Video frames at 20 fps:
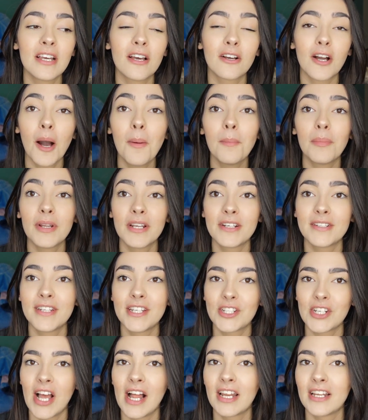accomplish
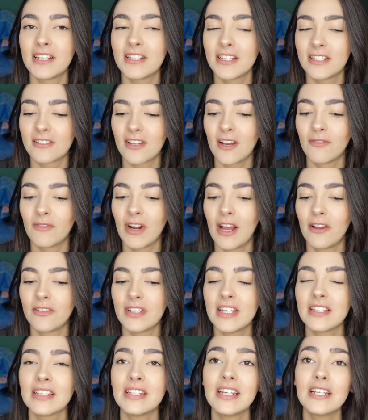this challenge this time round
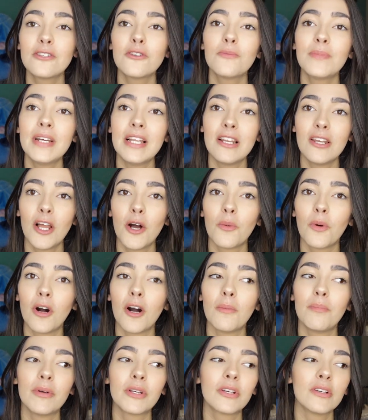is a little bit
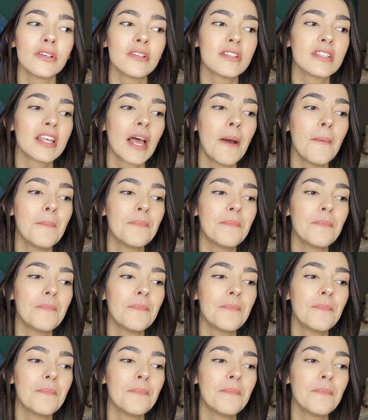lower because